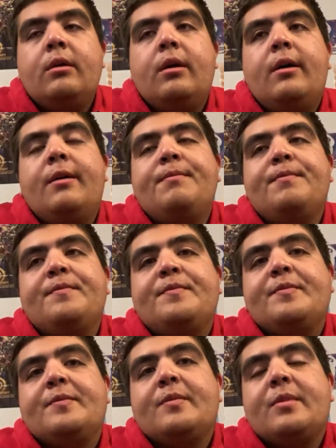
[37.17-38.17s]
Um,
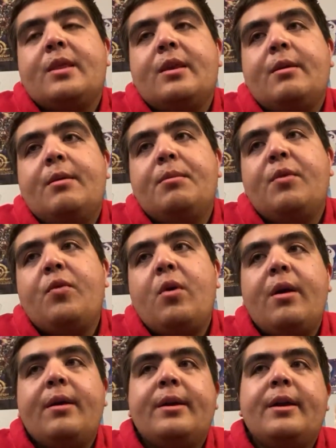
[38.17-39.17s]

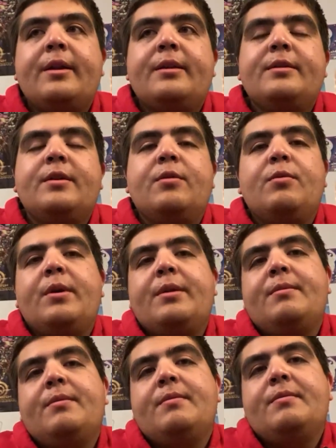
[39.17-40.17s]
Before I get into
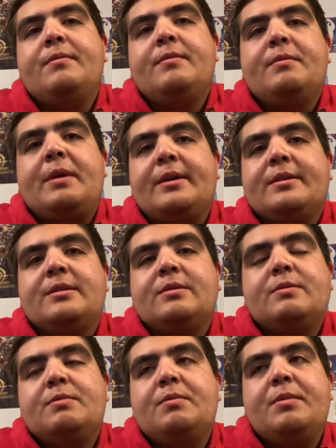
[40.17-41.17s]
what
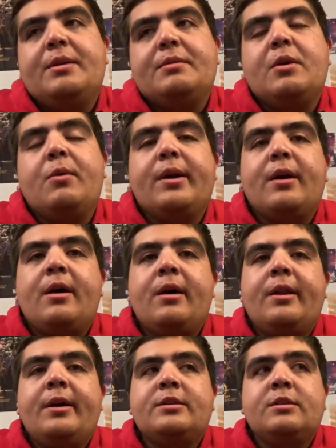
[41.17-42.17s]
has been going
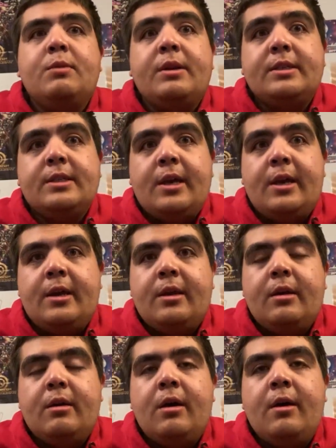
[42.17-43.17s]
on, I just want to
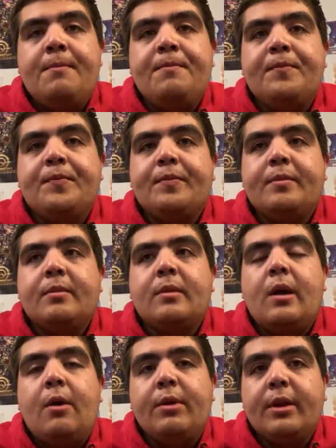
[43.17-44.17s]
say I
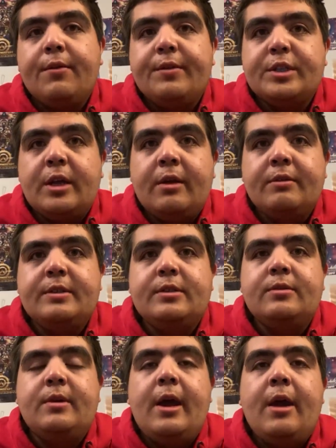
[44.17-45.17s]
want to give a shout out
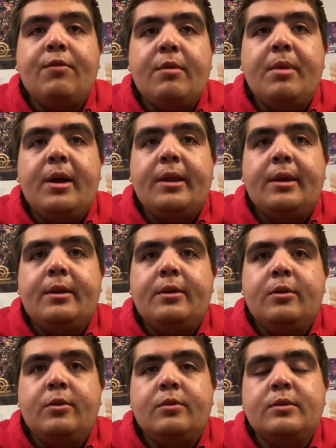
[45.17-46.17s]
to everybody
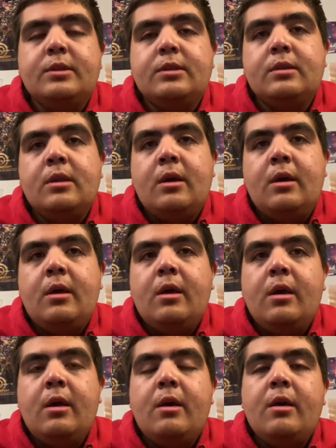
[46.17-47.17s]
who's
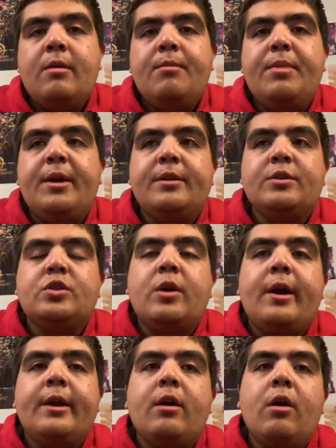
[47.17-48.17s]
been
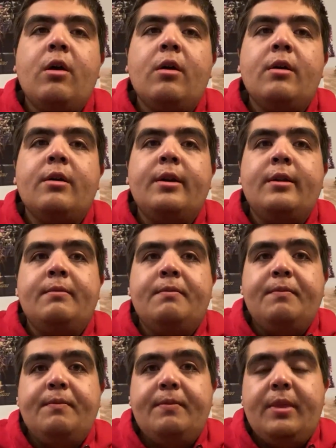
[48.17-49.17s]
trying hard and
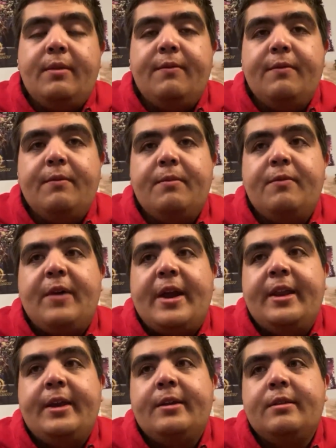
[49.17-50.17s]

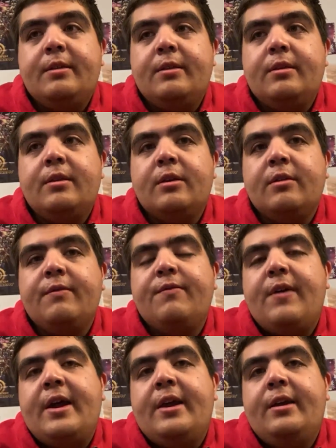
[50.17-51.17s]
fighting the good
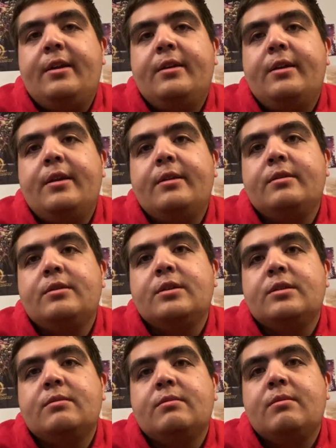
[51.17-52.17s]
fight and
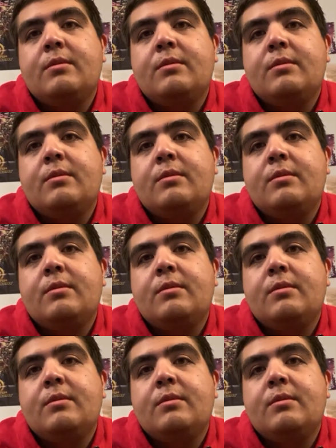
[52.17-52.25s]
just